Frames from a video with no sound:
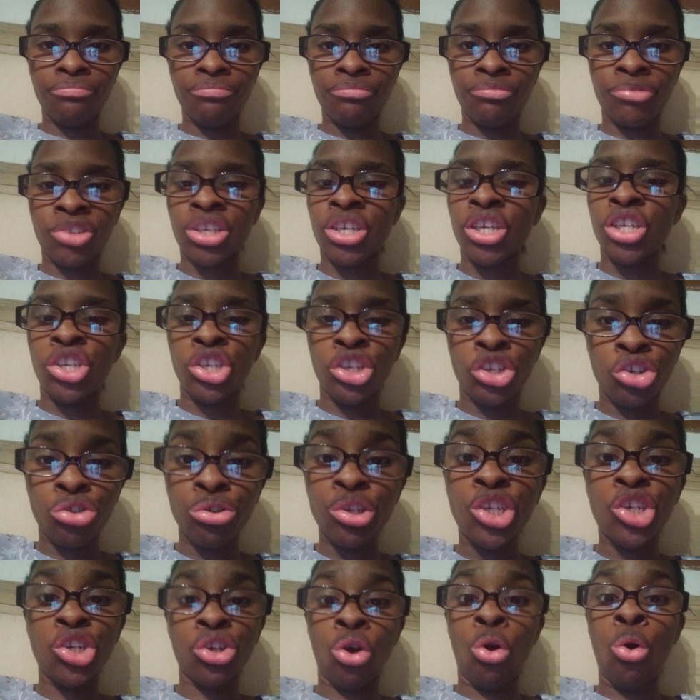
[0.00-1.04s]
it's because you
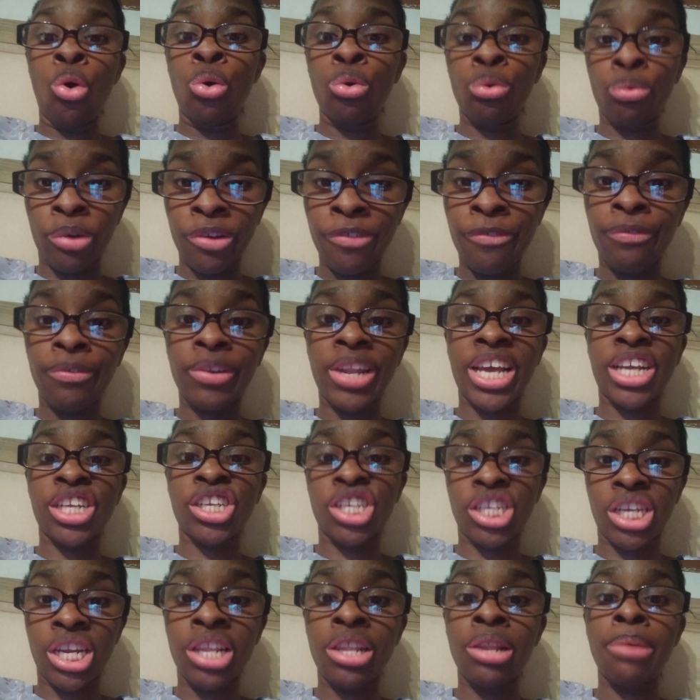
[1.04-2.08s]
treat your own
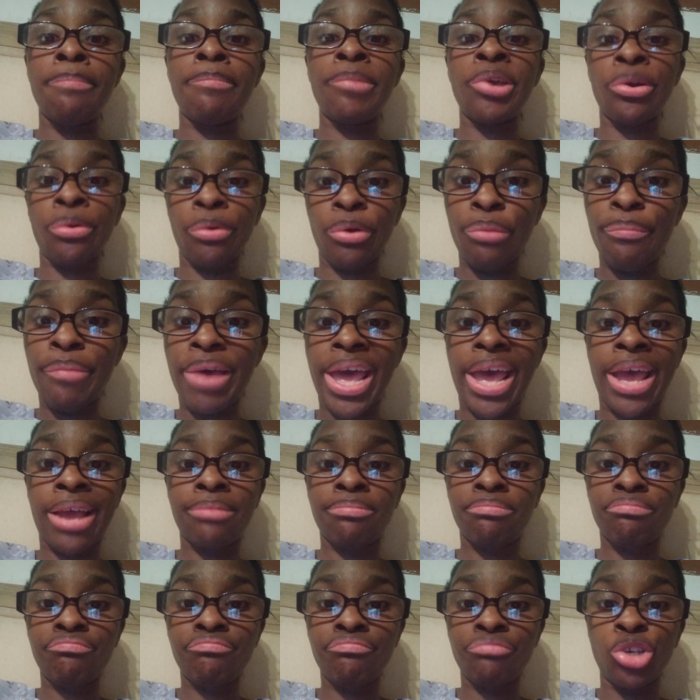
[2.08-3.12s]
reflection in the mirror bad,
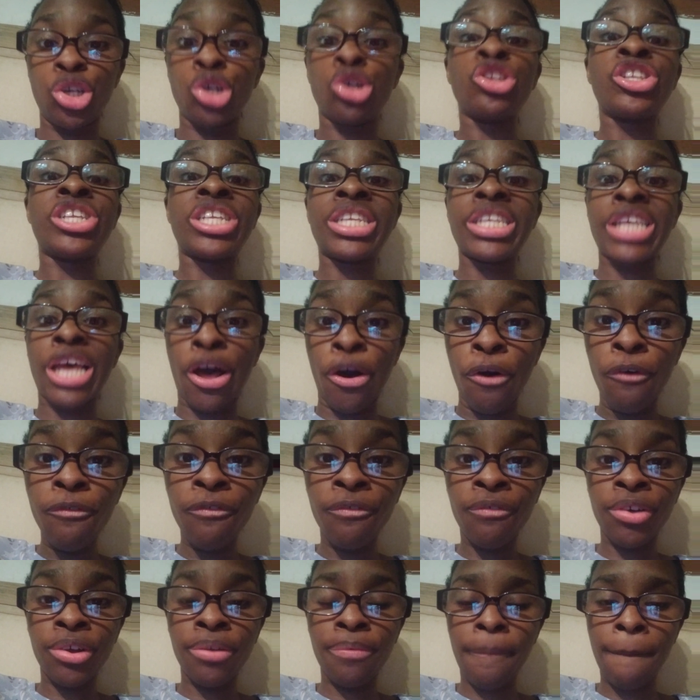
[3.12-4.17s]
yourself.